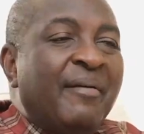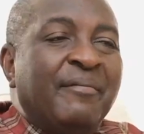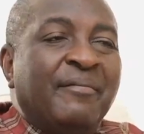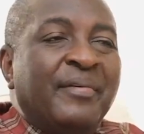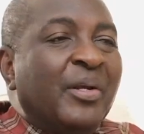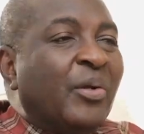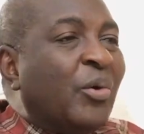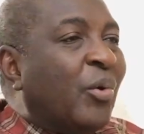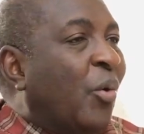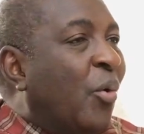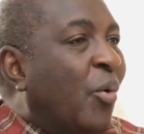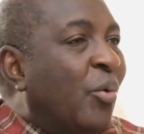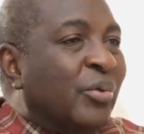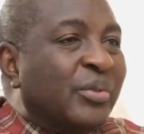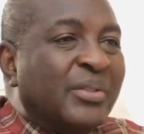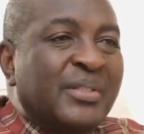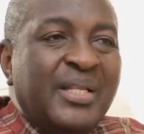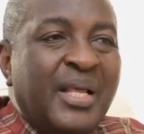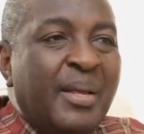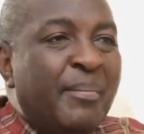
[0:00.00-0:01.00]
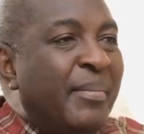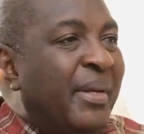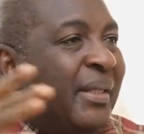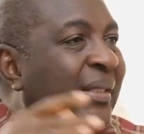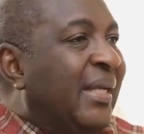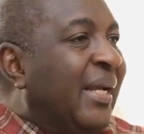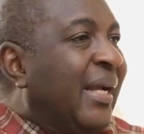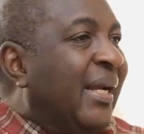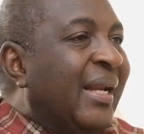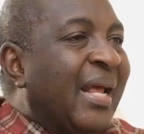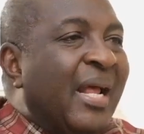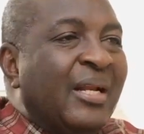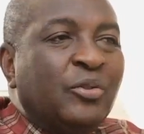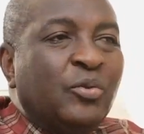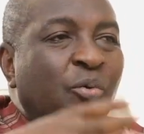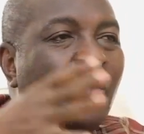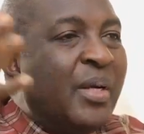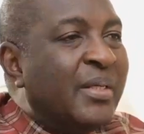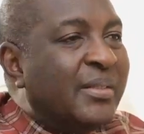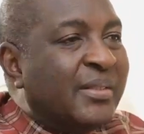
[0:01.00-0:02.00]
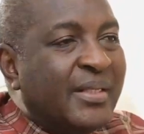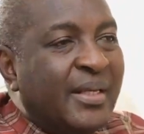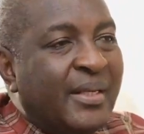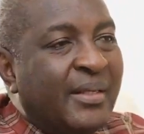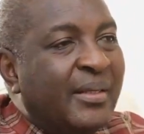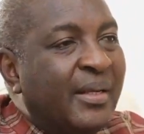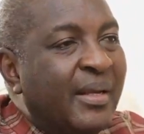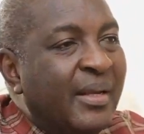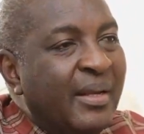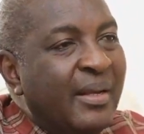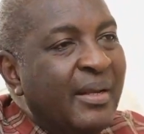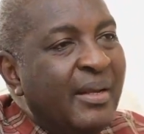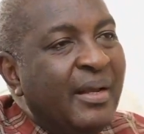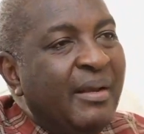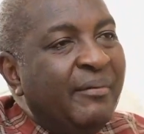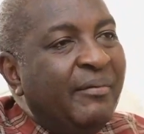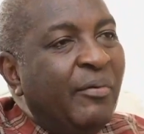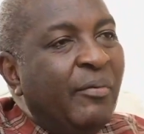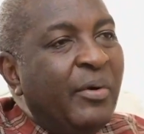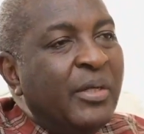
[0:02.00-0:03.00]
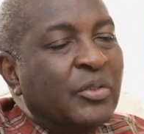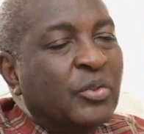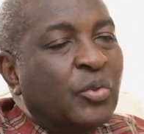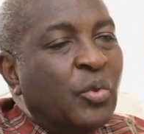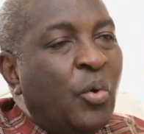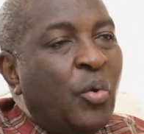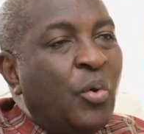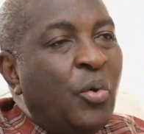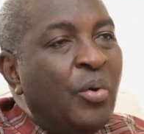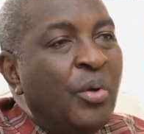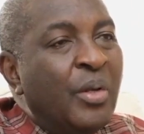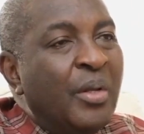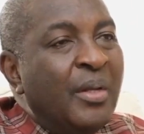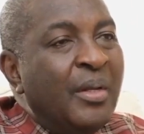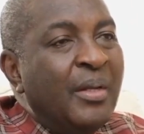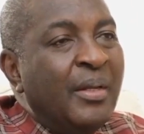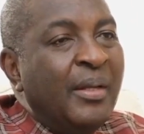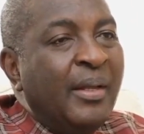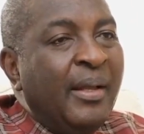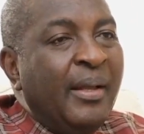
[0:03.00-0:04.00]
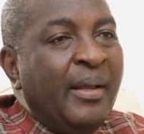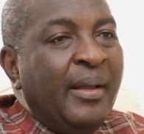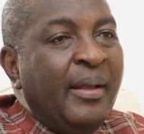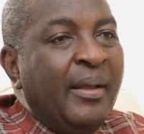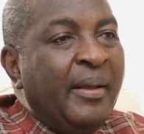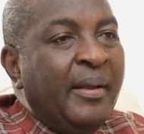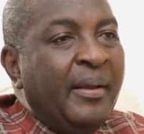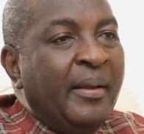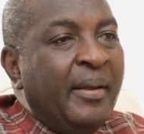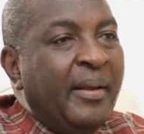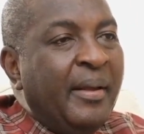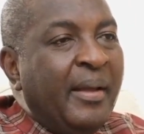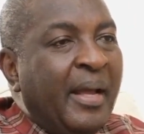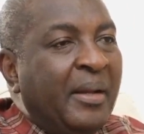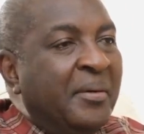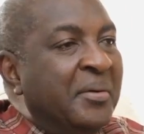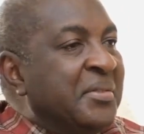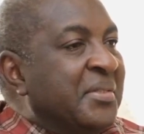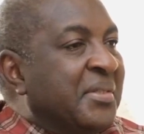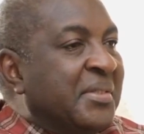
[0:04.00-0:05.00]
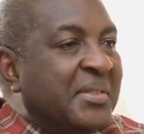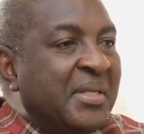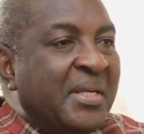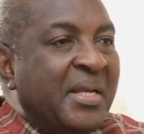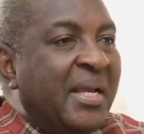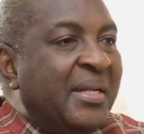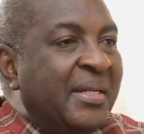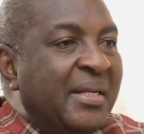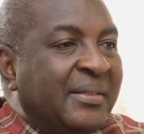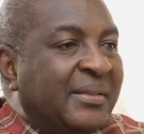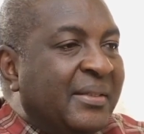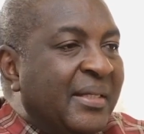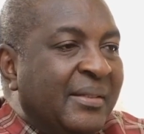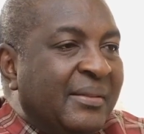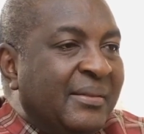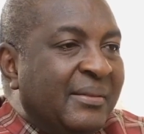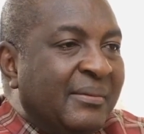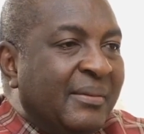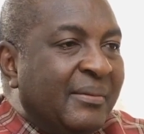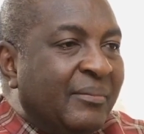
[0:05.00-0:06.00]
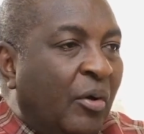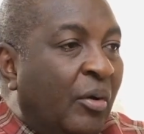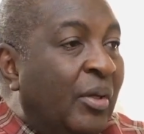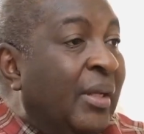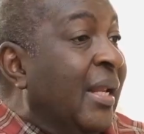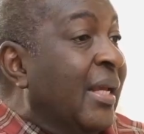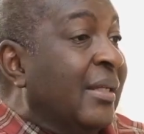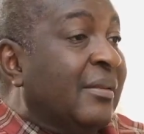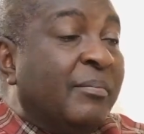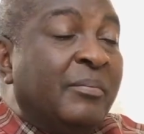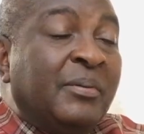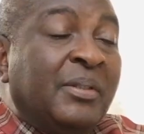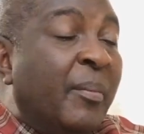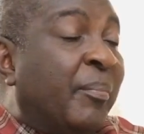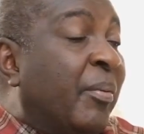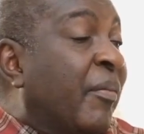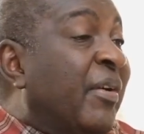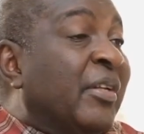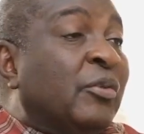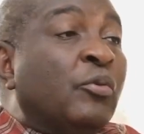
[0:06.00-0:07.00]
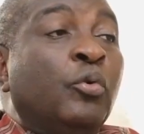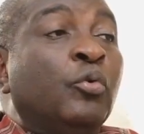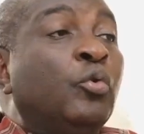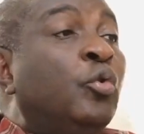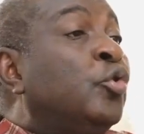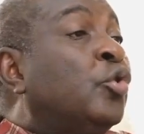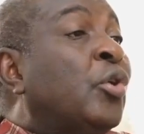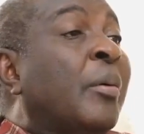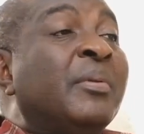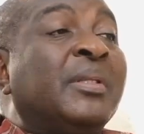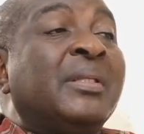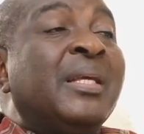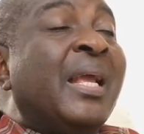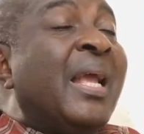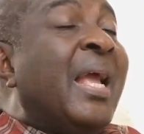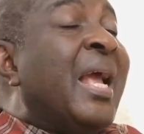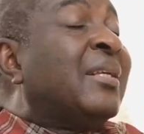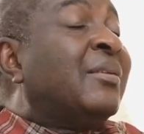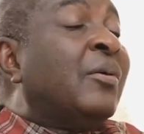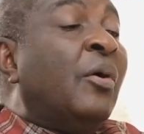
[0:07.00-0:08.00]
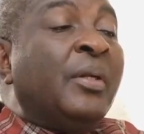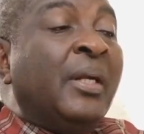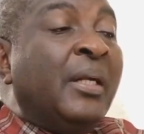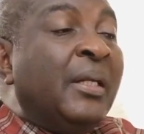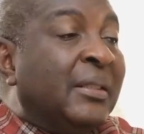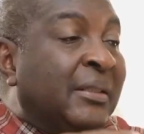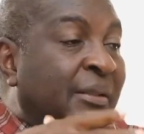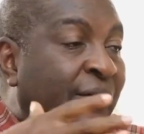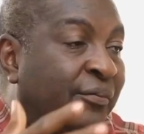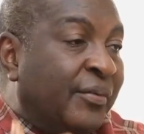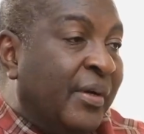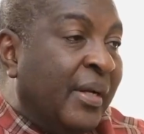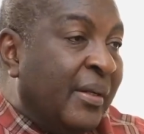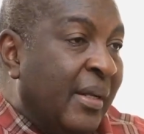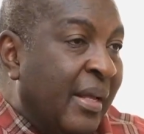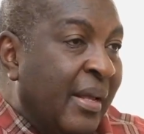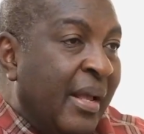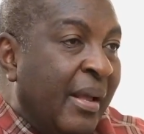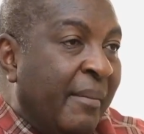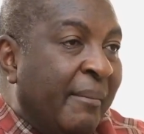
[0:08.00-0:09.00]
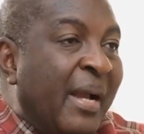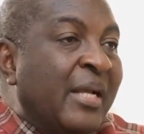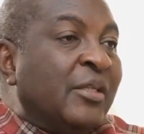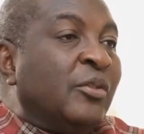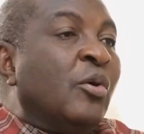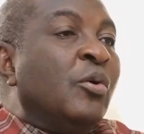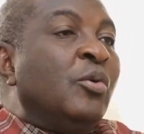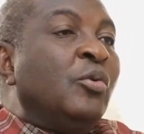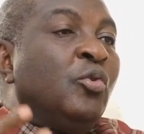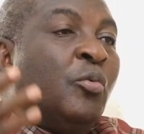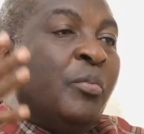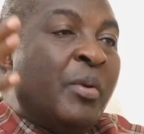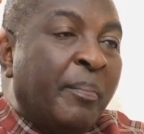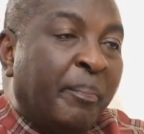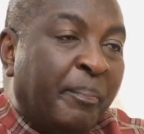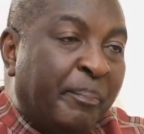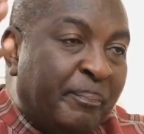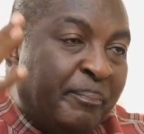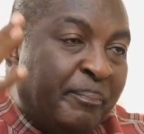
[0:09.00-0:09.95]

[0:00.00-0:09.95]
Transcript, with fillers: every coast, name it, England, USA, everywhere. So uh, I don't see anything unless the prophet is going to do something extraordinarily different. But it's going to be